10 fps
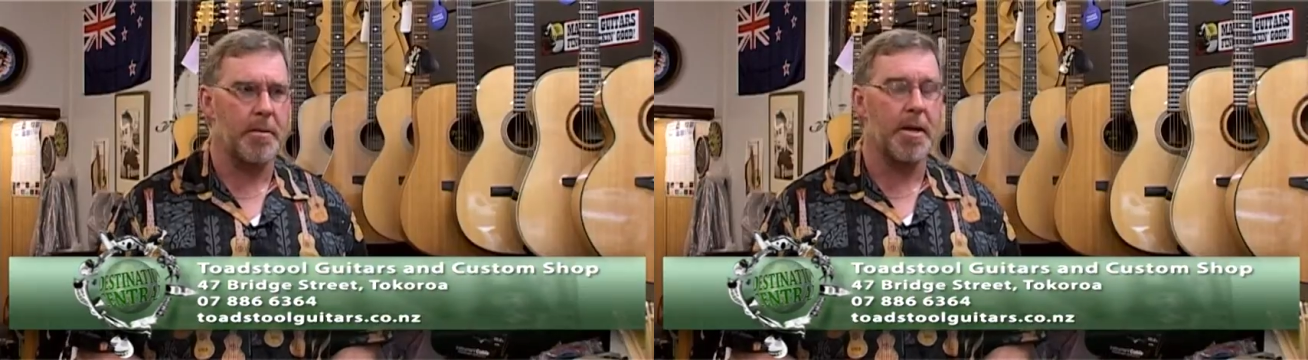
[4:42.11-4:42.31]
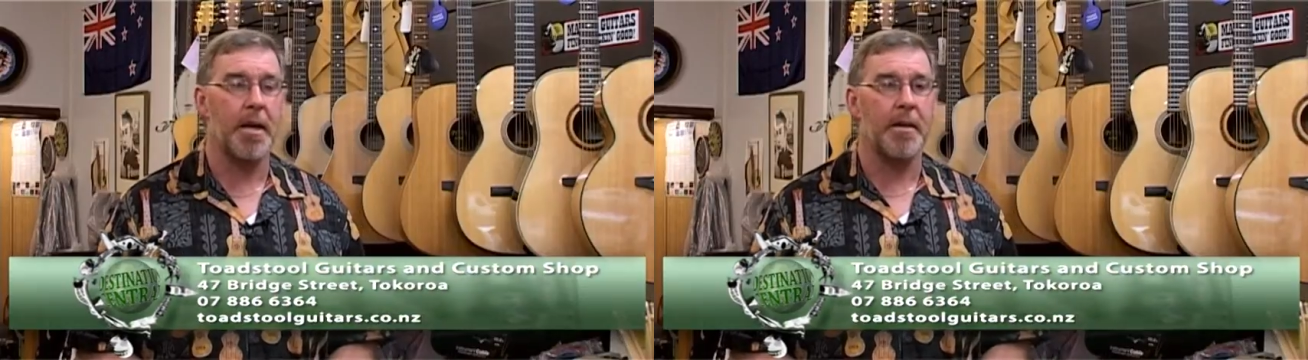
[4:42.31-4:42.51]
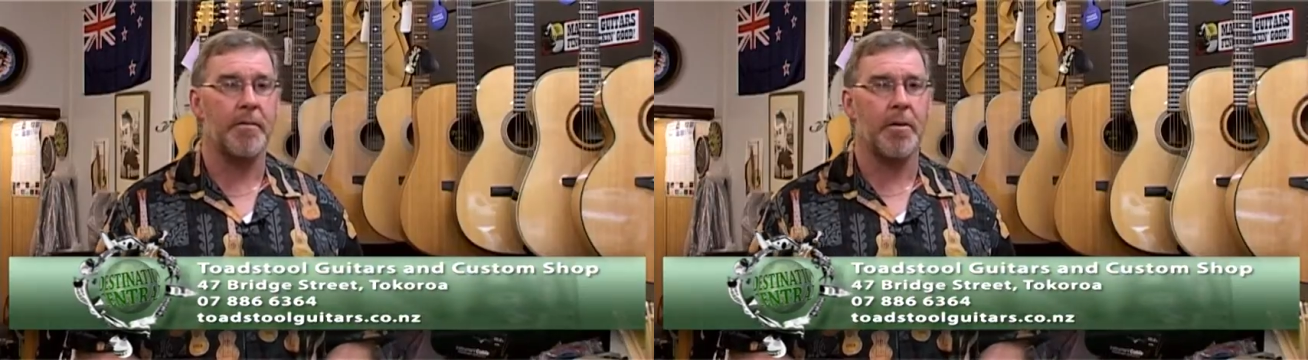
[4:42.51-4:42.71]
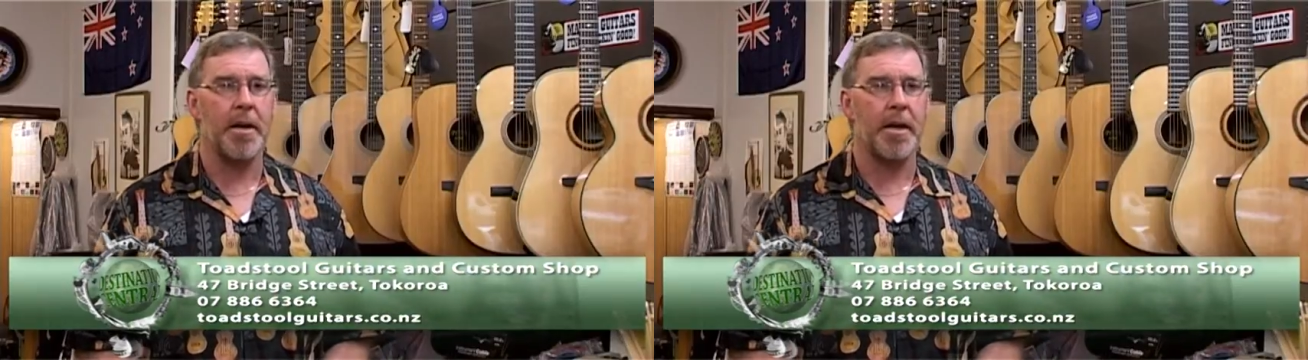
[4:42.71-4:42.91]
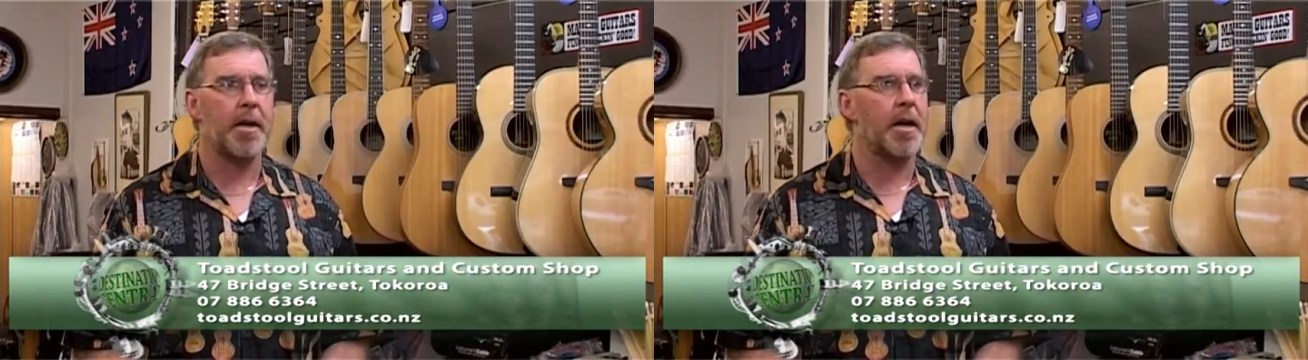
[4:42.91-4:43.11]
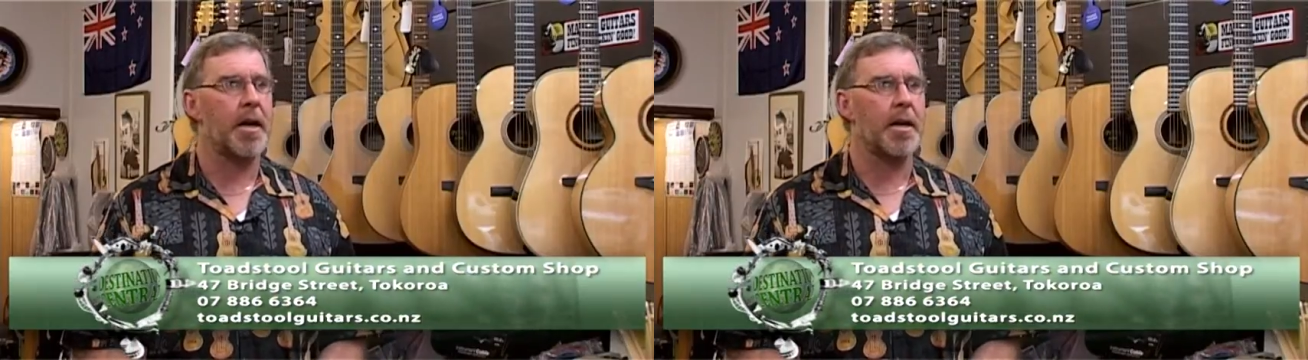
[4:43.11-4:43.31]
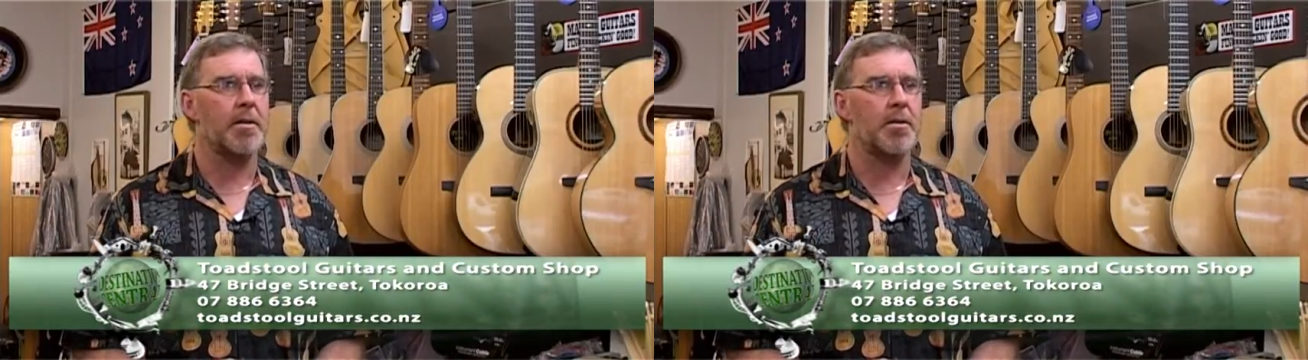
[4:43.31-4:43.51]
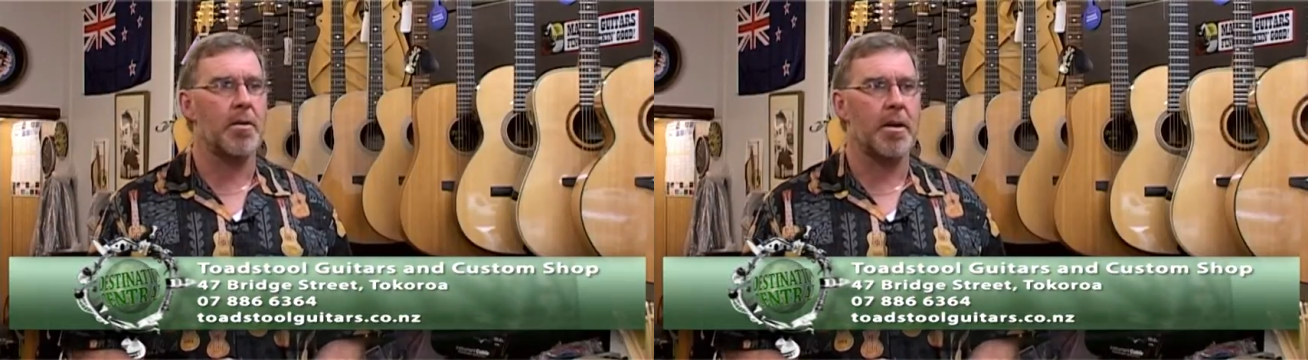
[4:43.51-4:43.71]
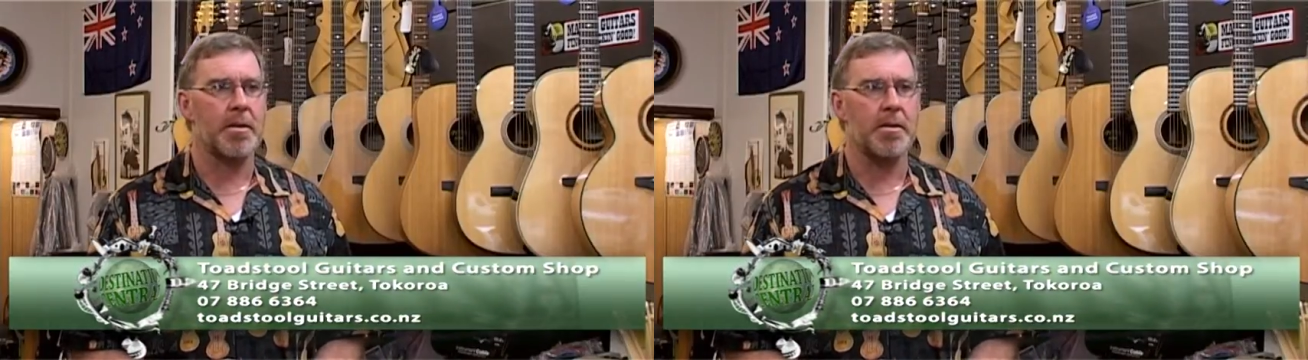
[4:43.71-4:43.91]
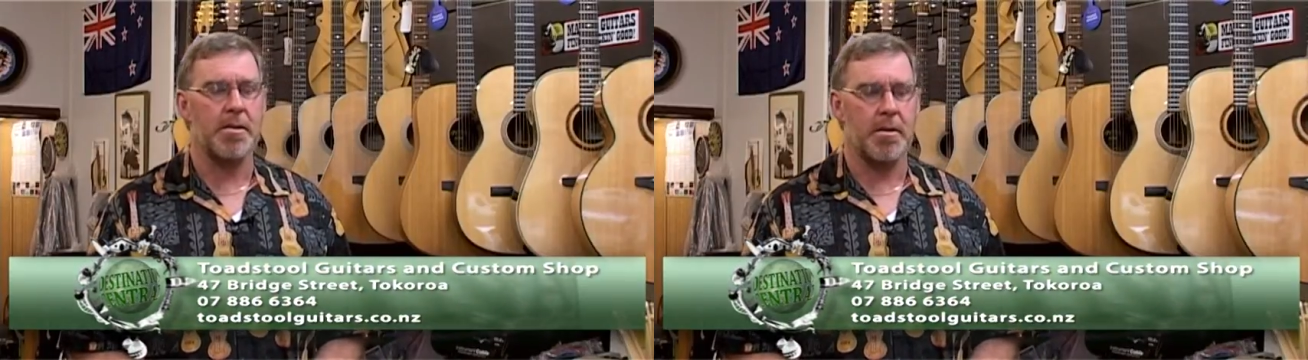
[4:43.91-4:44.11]
Monday to Friday, and
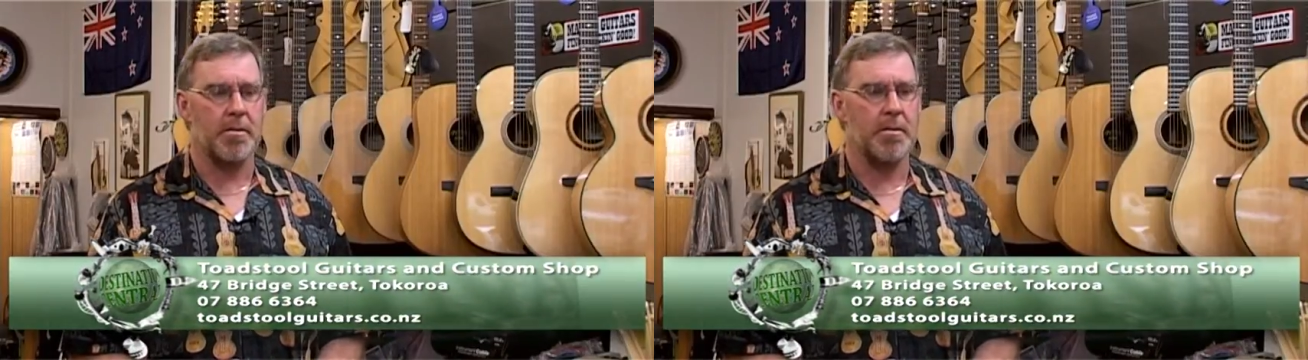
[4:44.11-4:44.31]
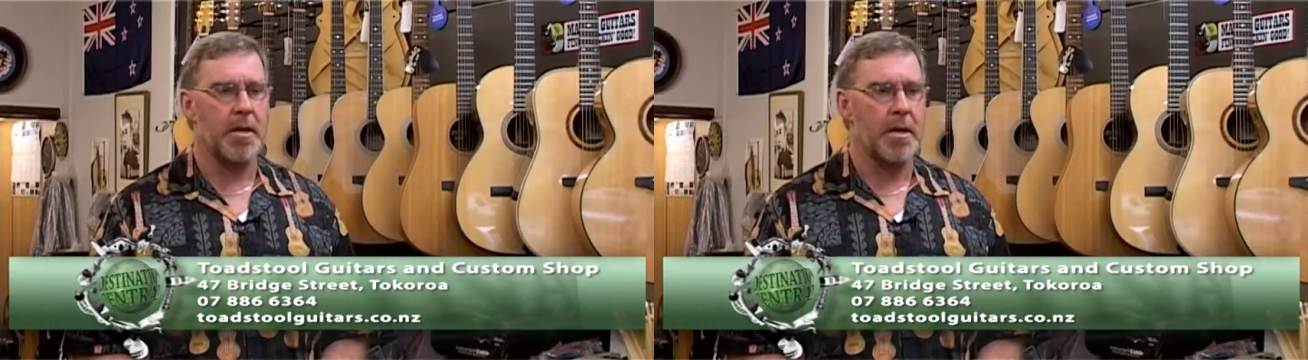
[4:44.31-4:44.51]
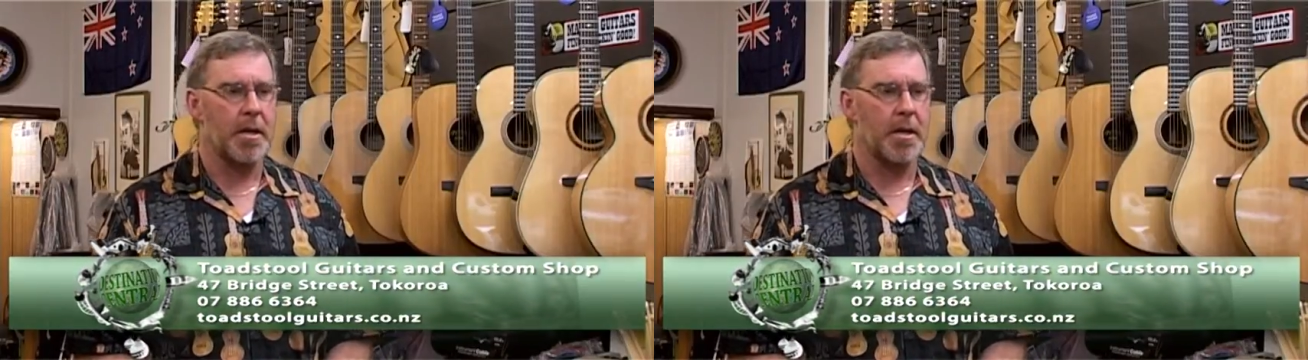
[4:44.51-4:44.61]
9 till